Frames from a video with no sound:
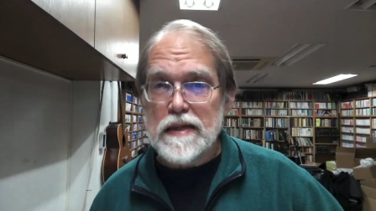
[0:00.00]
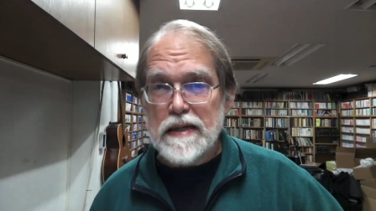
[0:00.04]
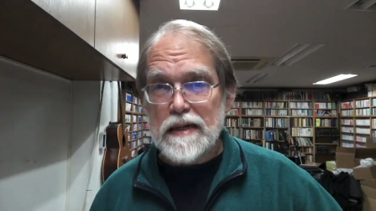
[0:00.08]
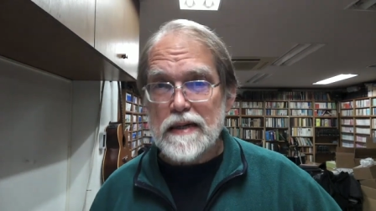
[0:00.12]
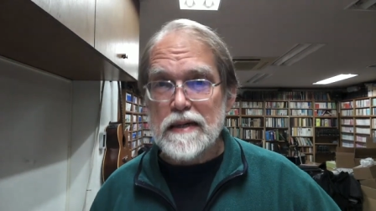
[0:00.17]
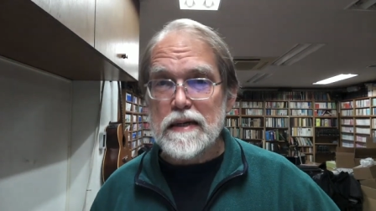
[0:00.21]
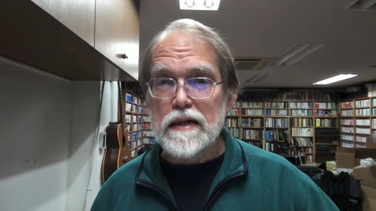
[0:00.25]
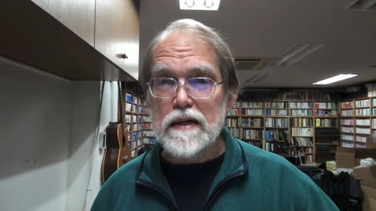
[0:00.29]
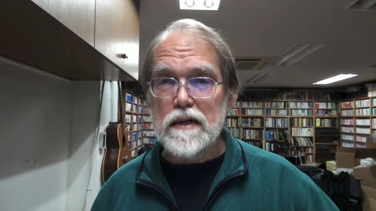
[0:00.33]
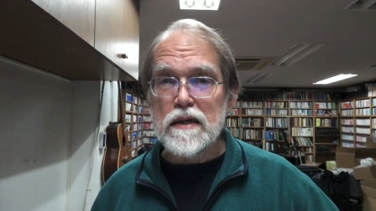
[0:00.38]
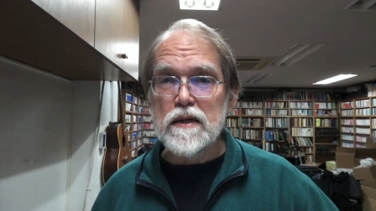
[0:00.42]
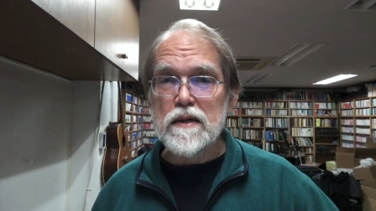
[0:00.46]

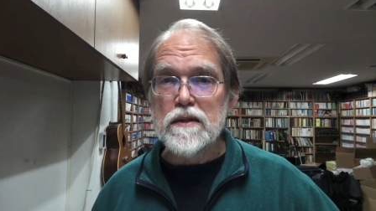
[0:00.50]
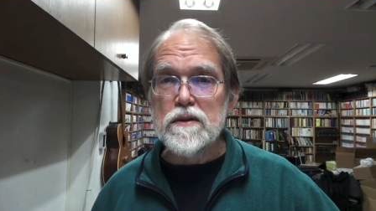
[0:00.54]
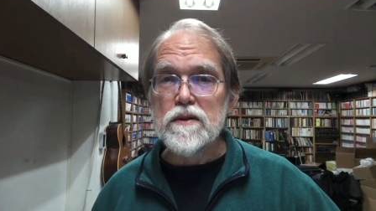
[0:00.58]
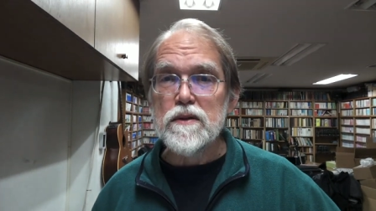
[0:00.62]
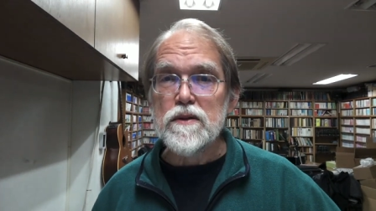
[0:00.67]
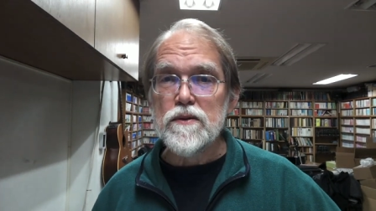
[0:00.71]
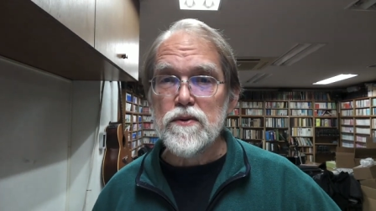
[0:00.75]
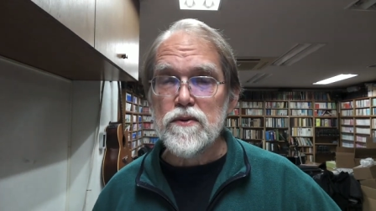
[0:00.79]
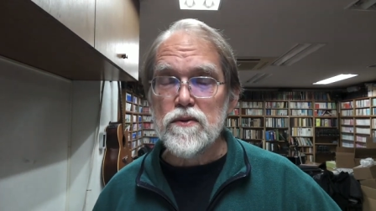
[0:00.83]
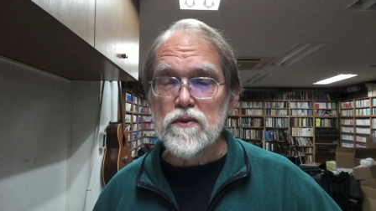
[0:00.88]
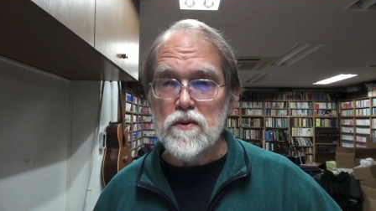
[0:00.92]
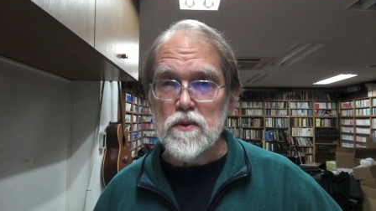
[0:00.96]
guide
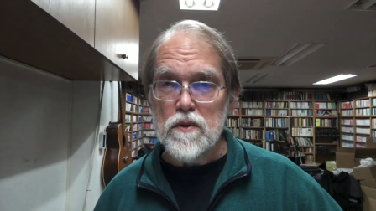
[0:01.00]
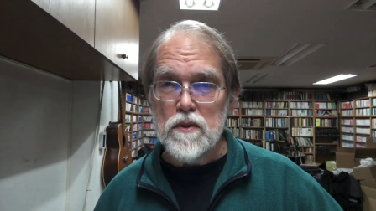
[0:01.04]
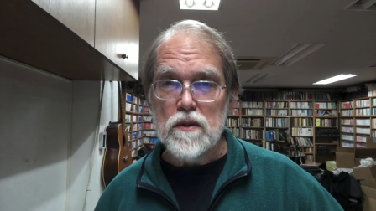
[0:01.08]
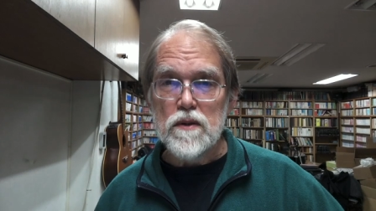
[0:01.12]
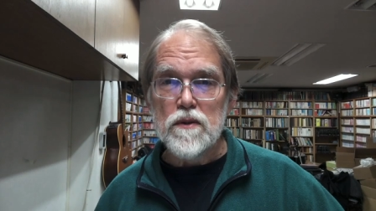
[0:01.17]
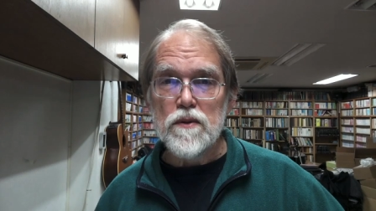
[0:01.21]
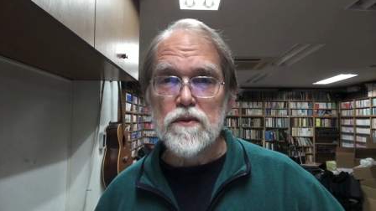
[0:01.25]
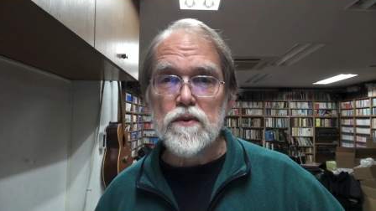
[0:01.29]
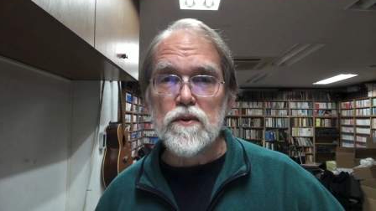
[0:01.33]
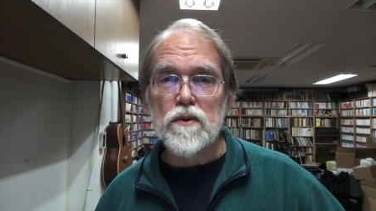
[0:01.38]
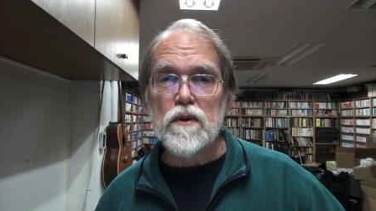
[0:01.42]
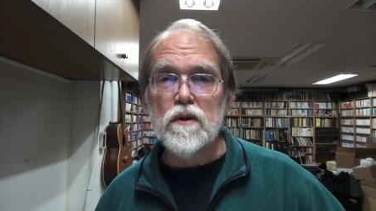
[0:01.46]
the
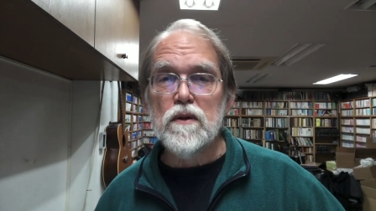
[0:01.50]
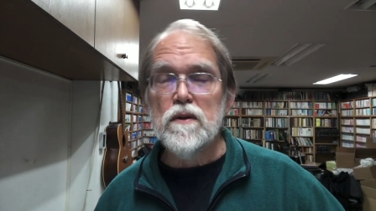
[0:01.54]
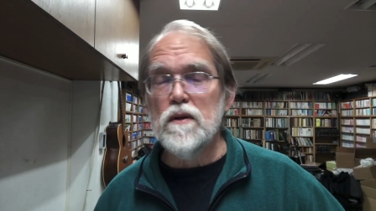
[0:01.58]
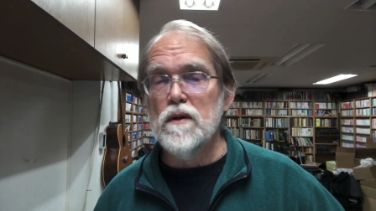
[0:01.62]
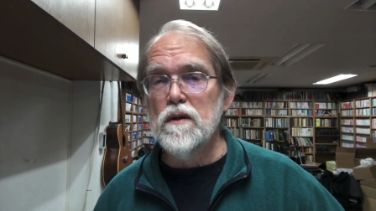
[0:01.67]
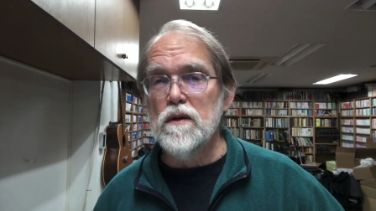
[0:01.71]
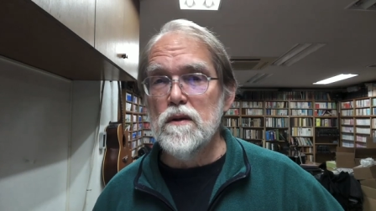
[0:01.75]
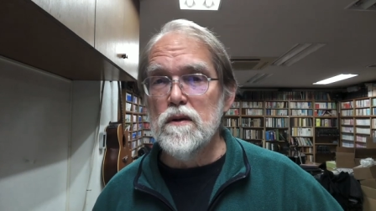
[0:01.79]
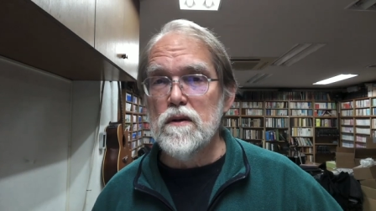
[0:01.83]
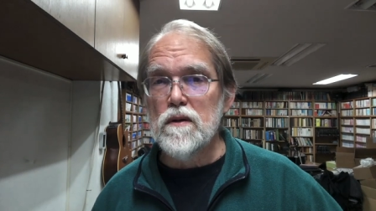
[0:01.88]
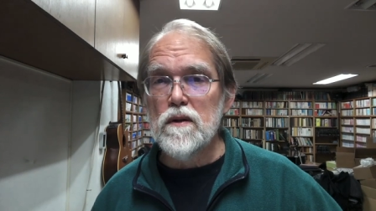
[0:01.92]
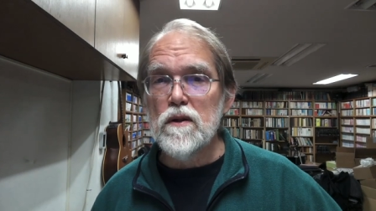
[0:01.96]
students in
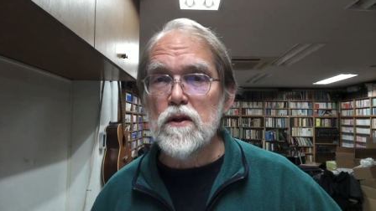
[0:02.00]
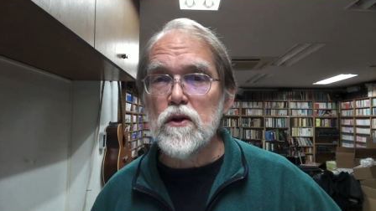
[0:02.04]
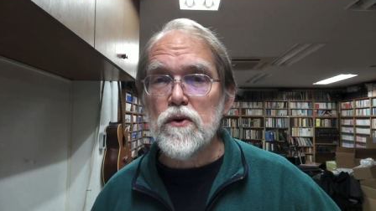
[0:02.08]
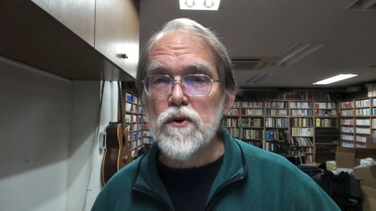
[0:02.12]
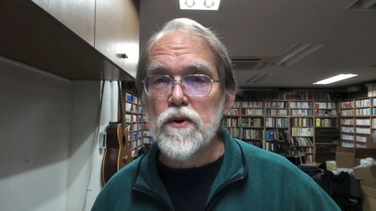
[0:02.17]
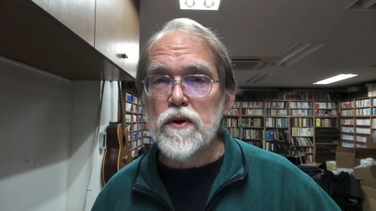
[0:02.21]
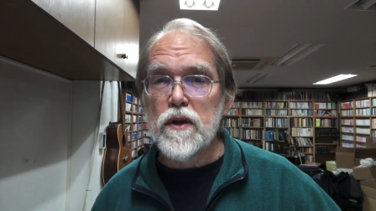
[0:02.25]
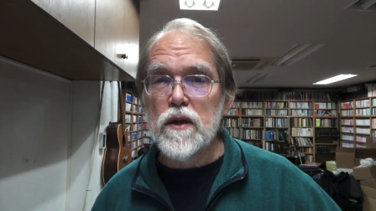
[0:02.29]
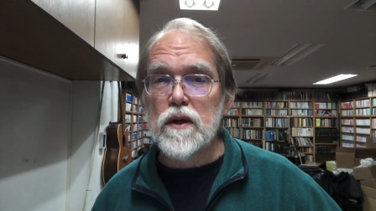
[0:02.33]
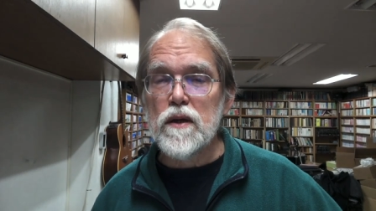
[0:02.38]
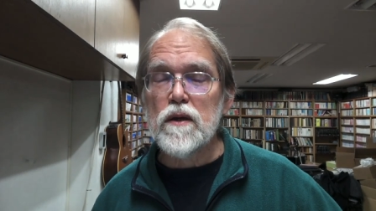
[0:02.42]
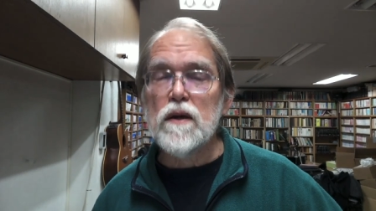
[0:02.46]
their
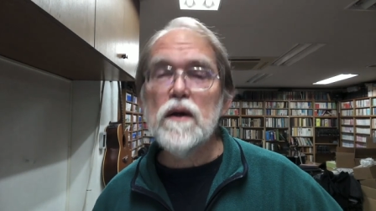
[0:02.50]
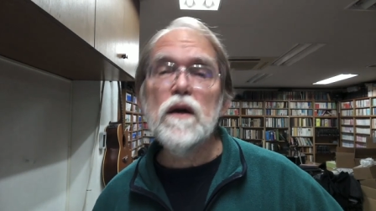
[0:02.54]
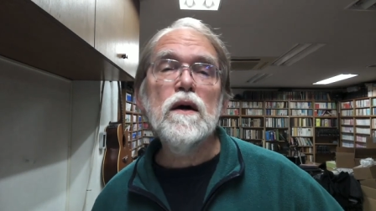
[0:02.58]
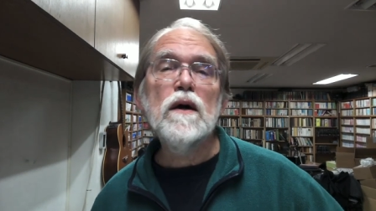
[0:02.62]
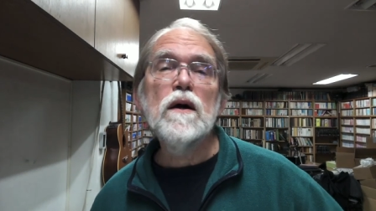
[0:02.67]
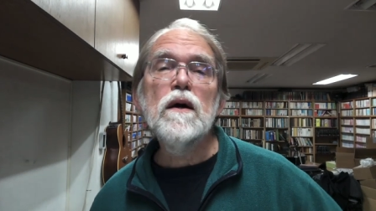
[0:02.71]
learning